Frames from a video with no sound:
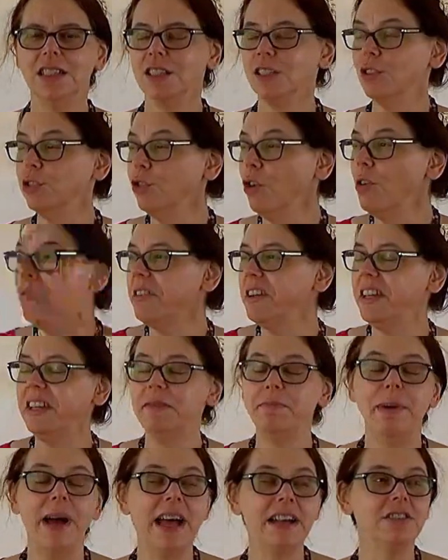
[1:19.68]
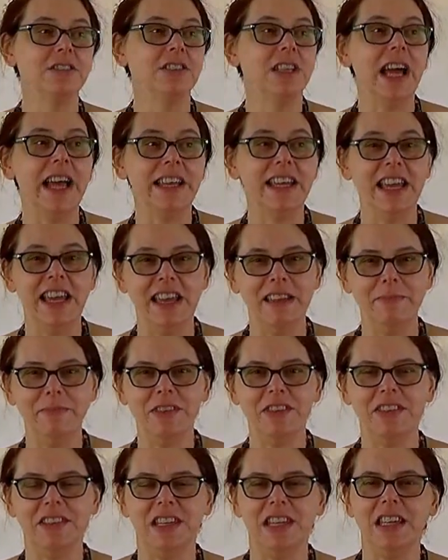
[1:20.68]
Glory in battle I came
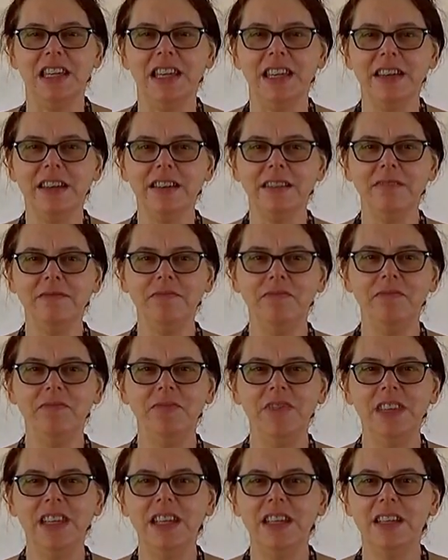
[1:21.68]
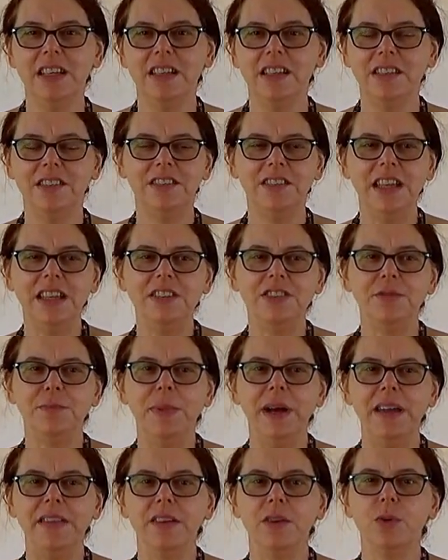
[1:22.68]
seeking, sent
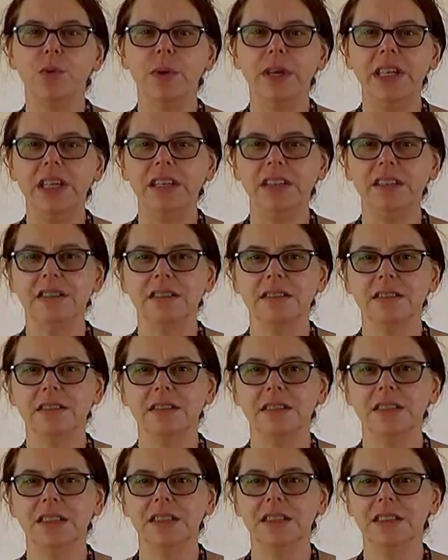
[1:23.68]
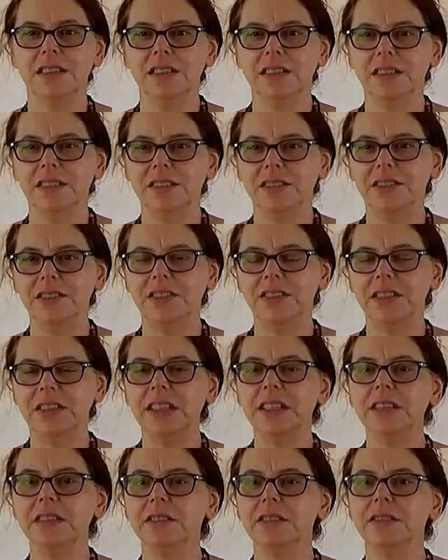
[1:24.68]
by the queen,
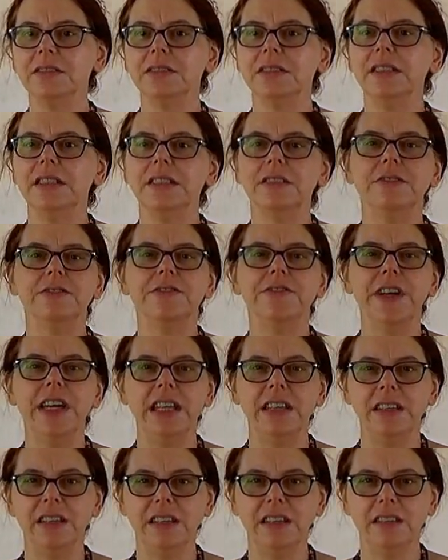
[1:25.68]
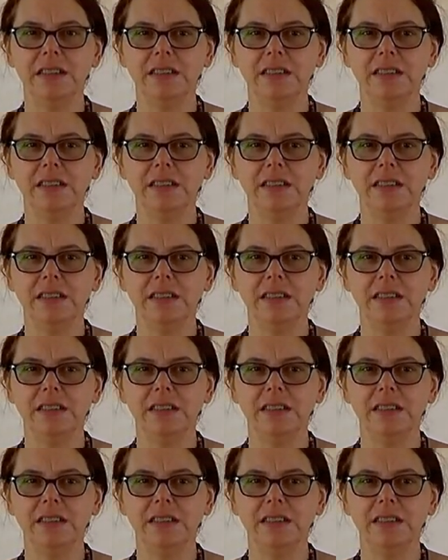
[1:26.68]
skilled in fighting.